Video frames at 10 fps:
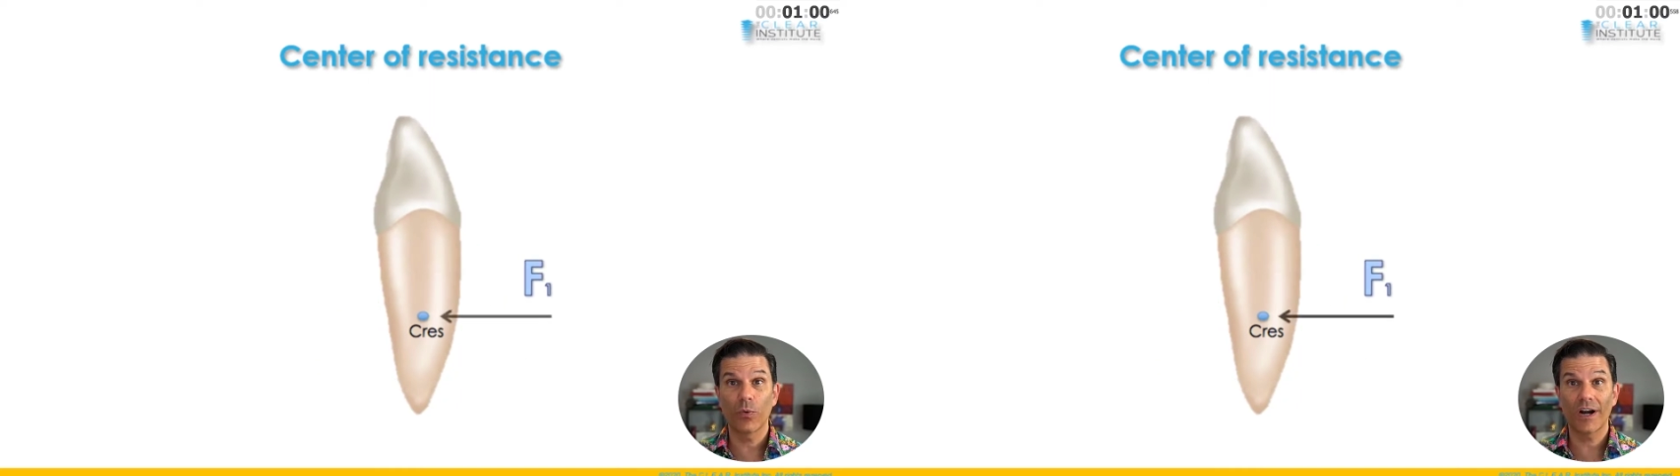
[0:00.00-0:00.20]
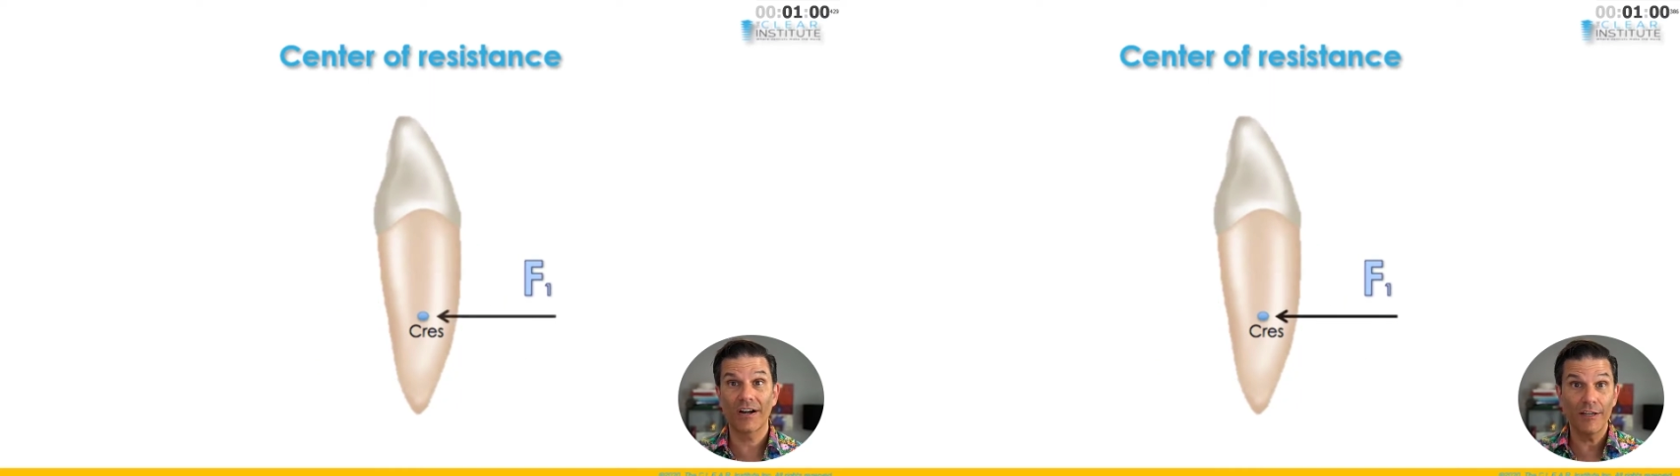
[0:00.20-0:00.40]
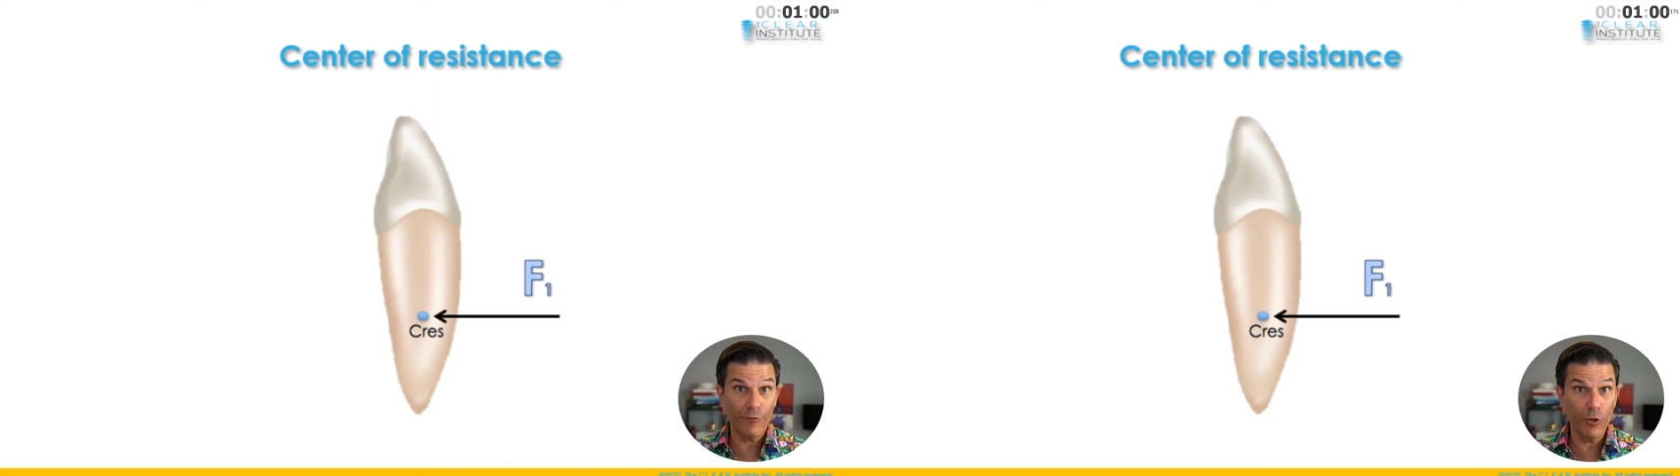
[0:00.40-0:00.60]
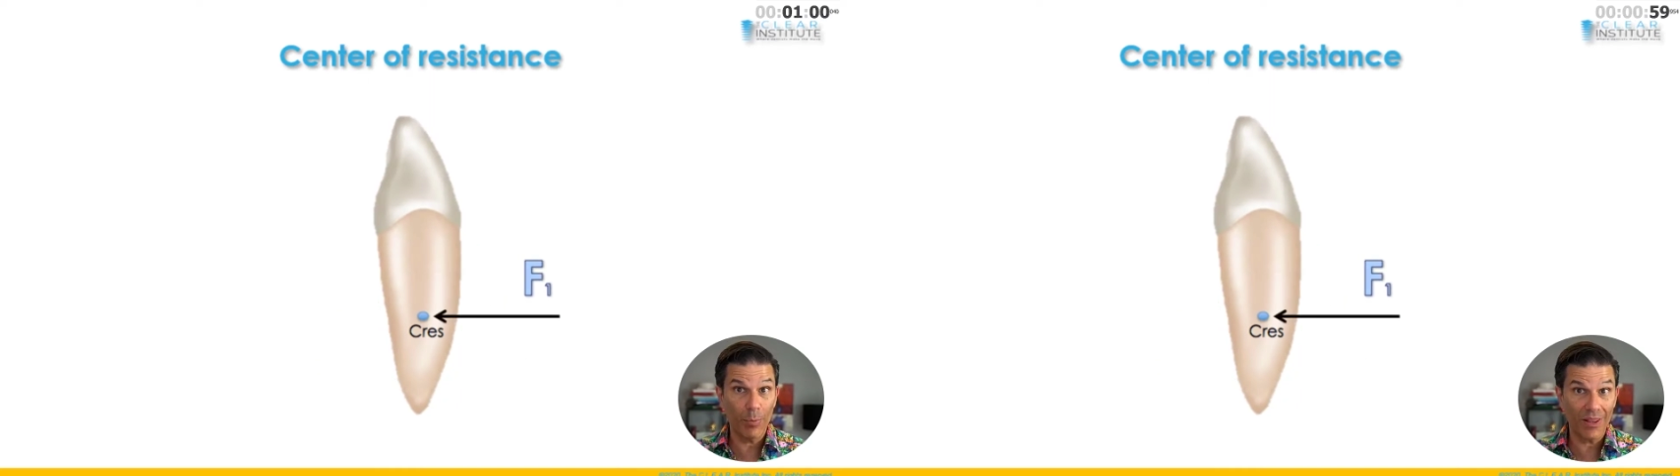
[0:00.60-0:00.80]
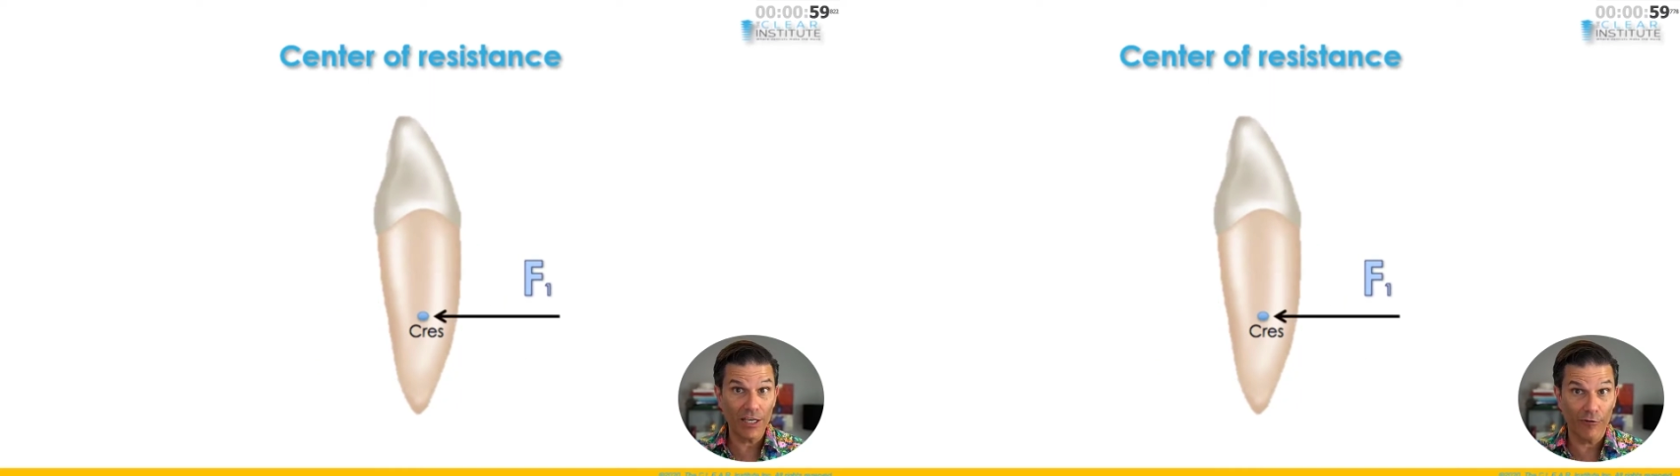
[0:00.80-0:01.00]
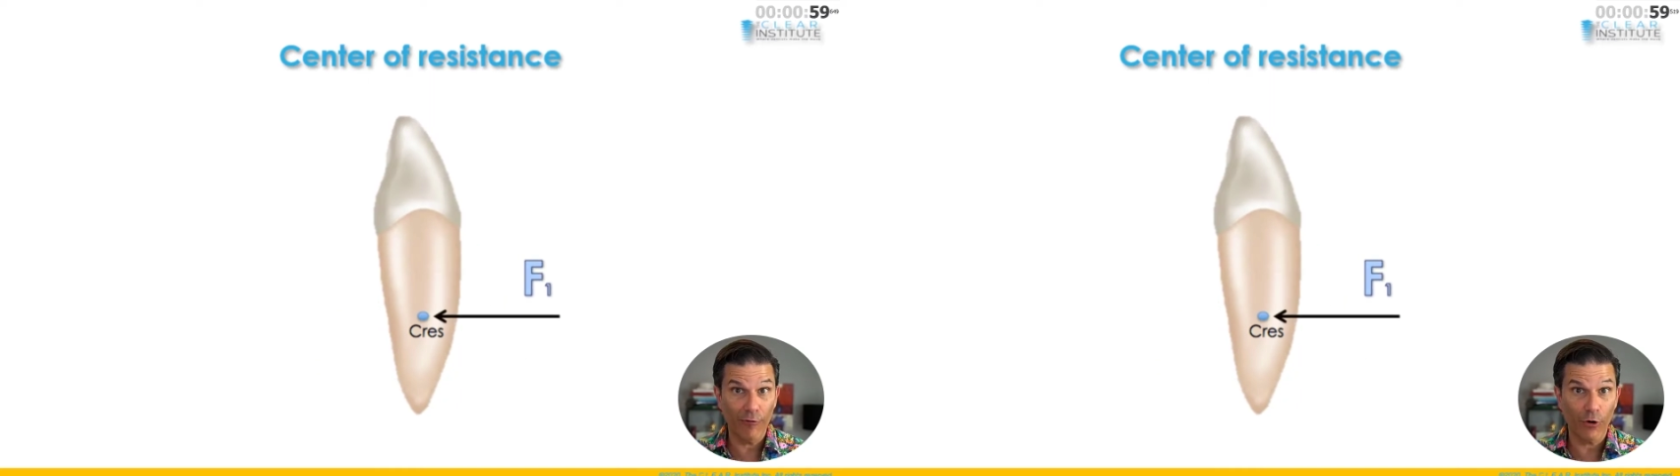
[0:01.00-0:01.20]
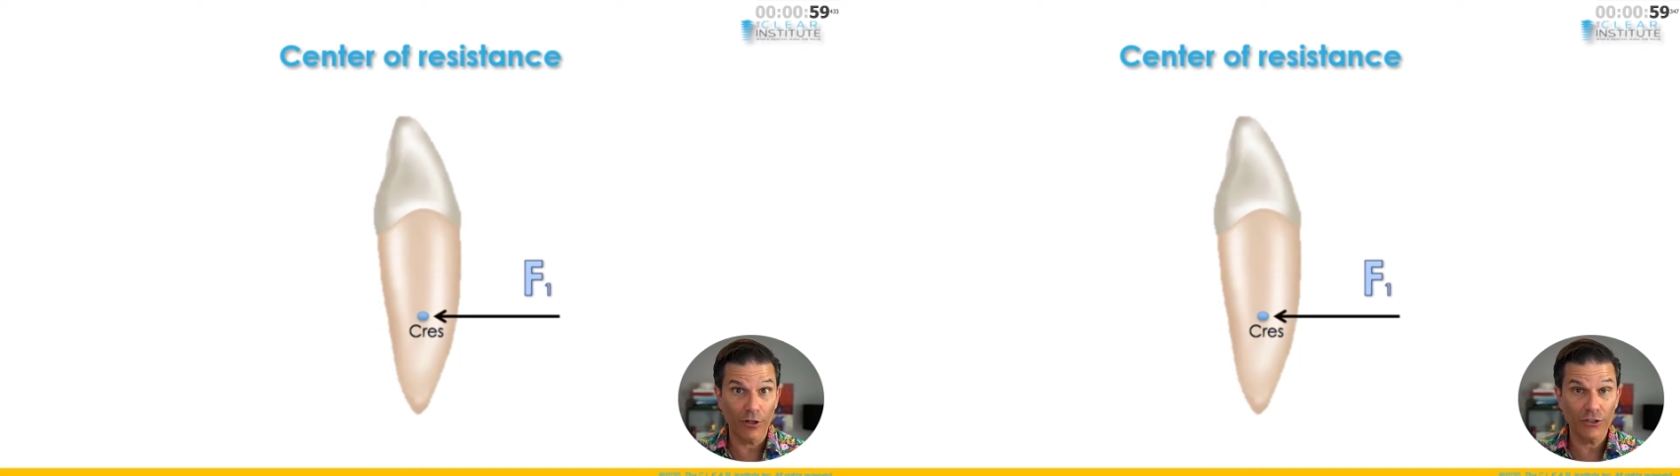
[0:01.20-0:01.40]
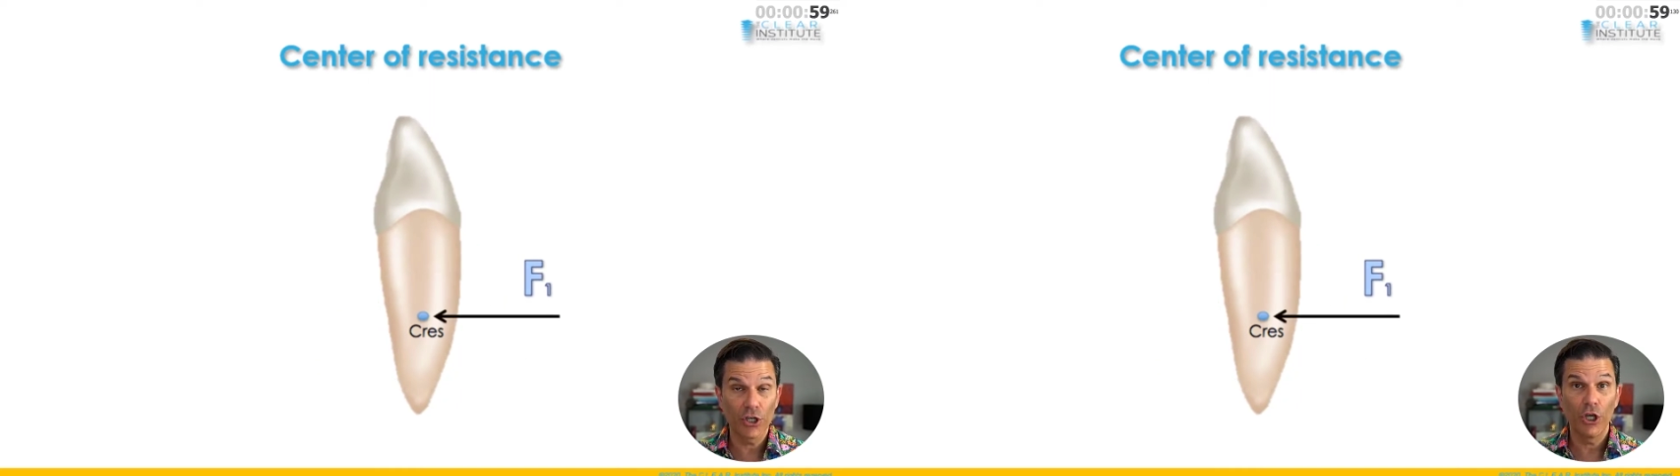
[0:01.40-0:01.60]
where if you apply a
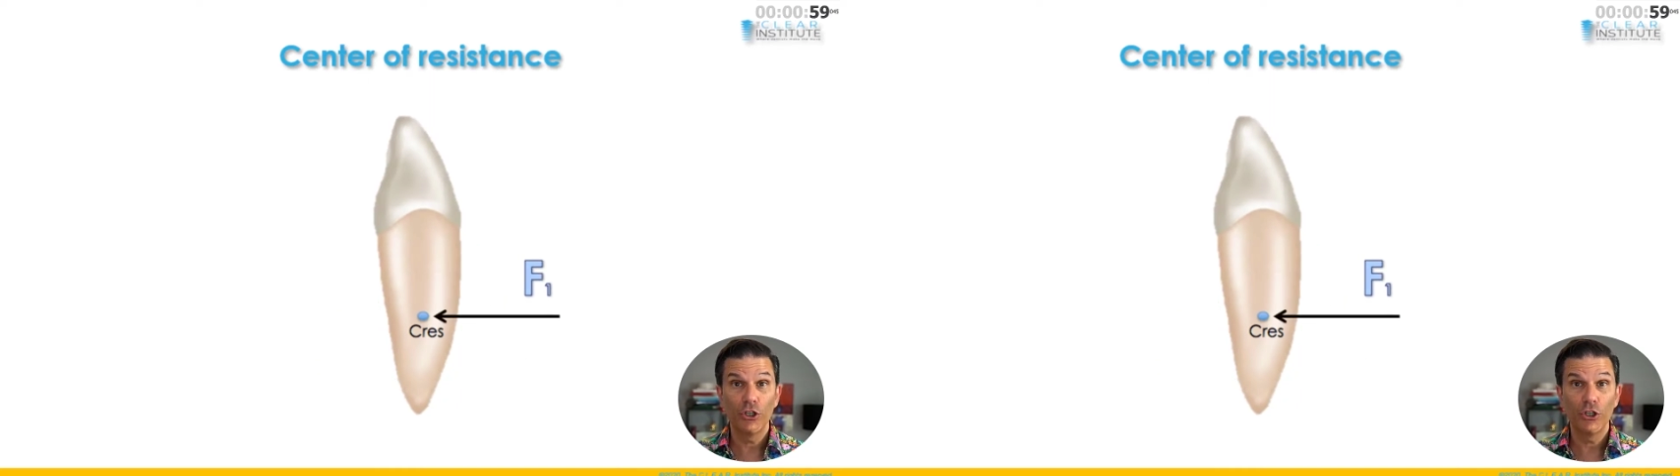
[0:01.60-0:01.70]
force,